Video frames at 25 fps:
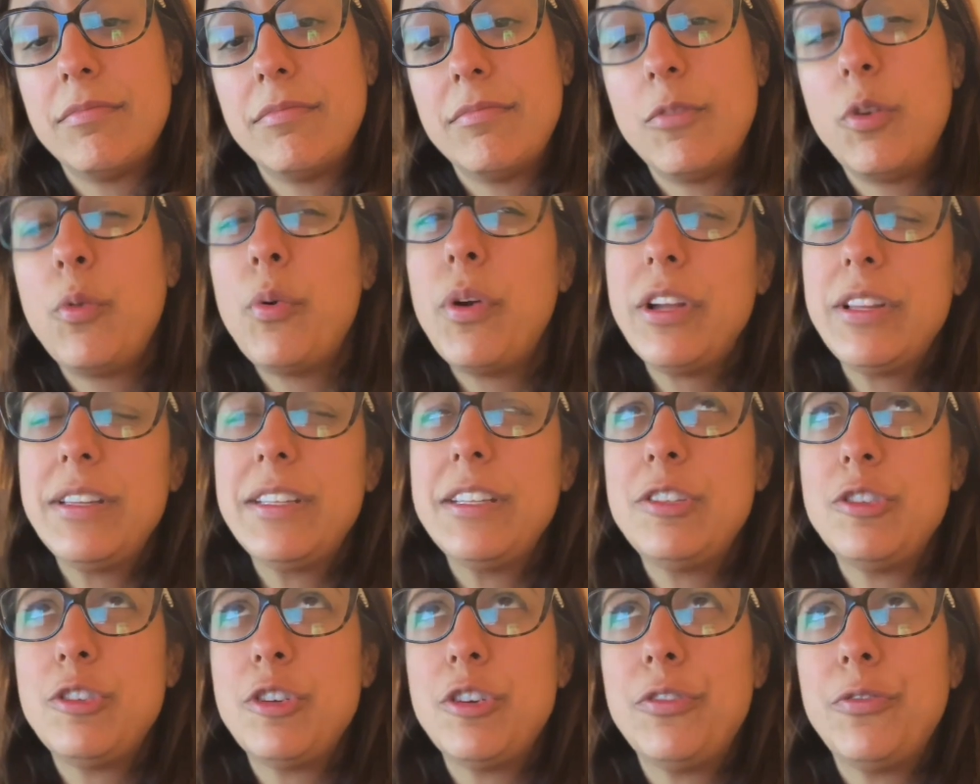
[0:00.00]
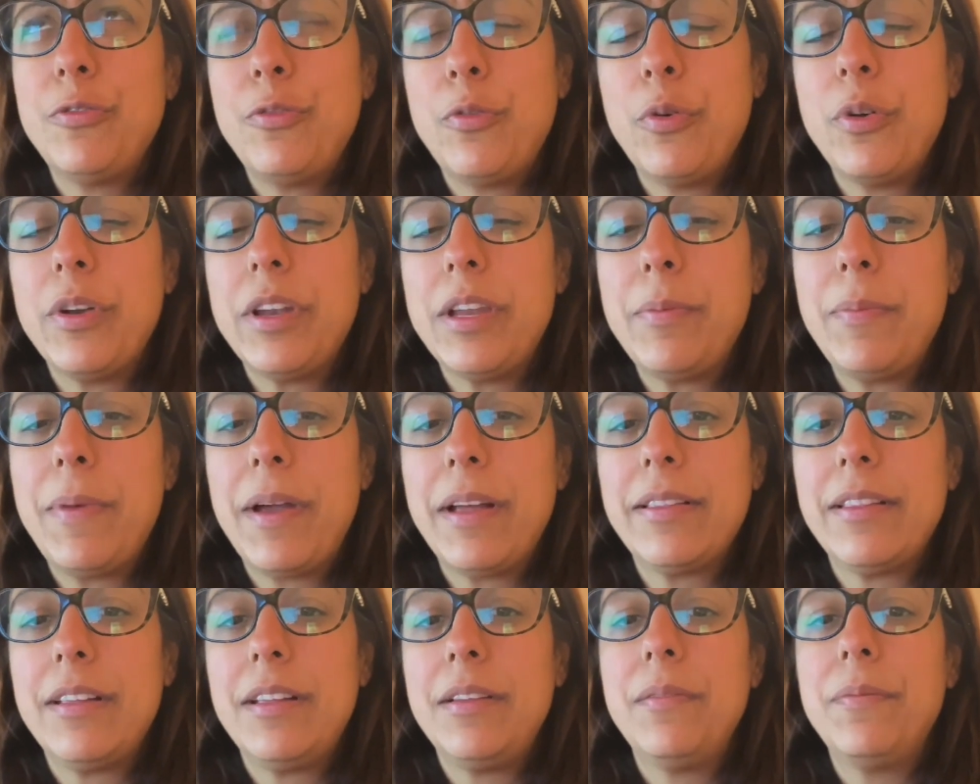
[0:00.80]
or I did turn 40
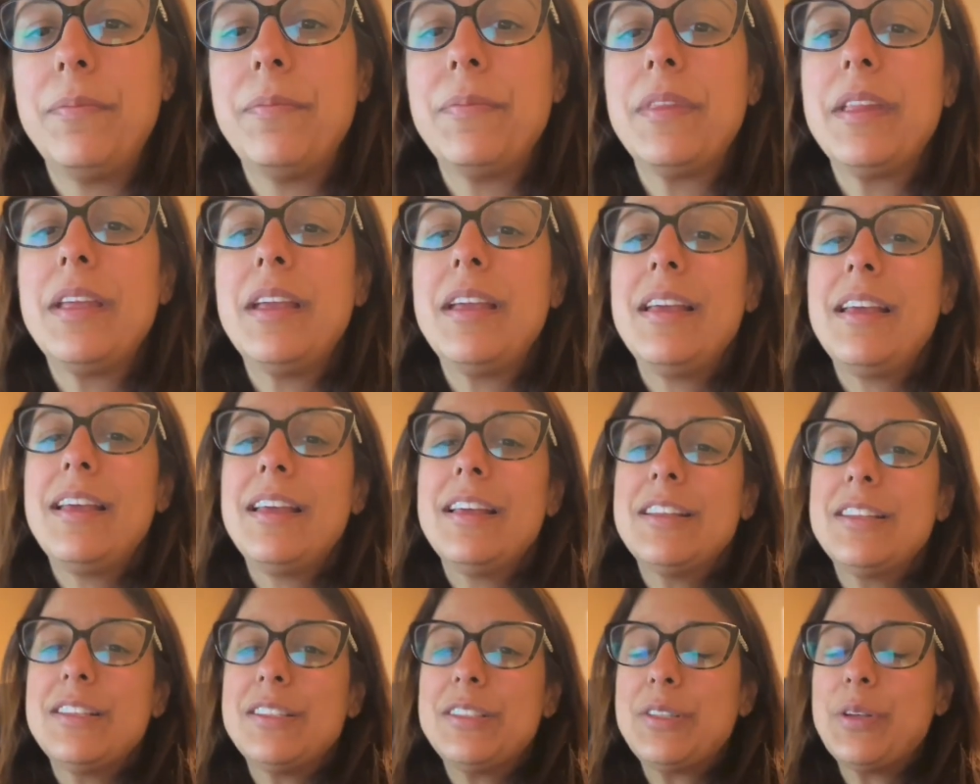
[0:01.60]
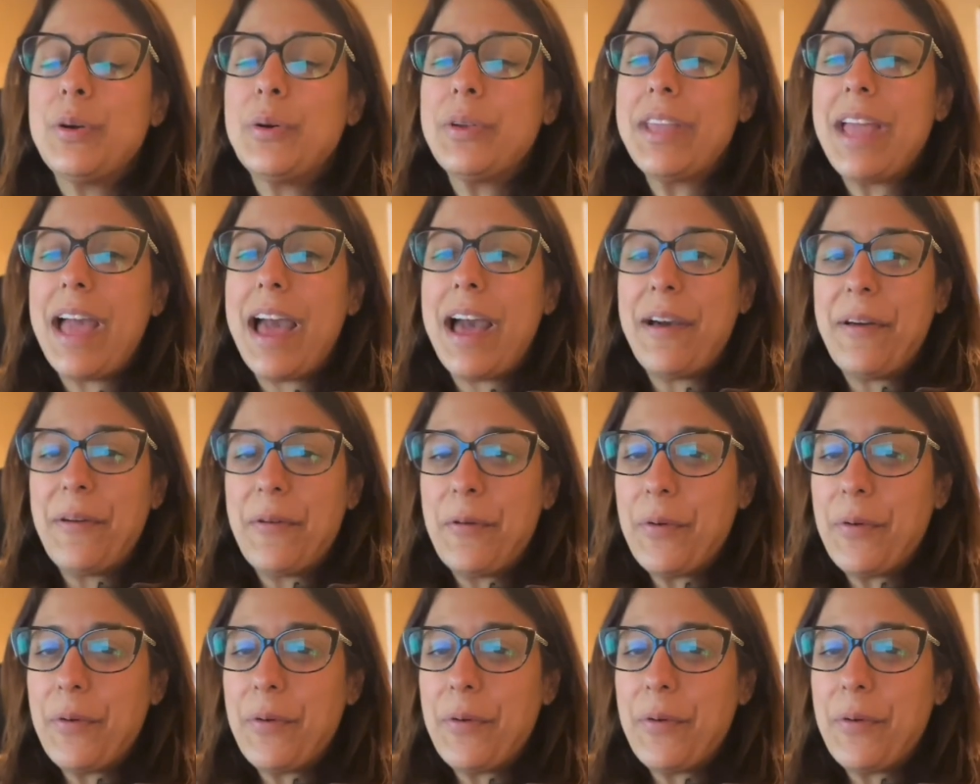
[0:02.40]
back then. So yeah,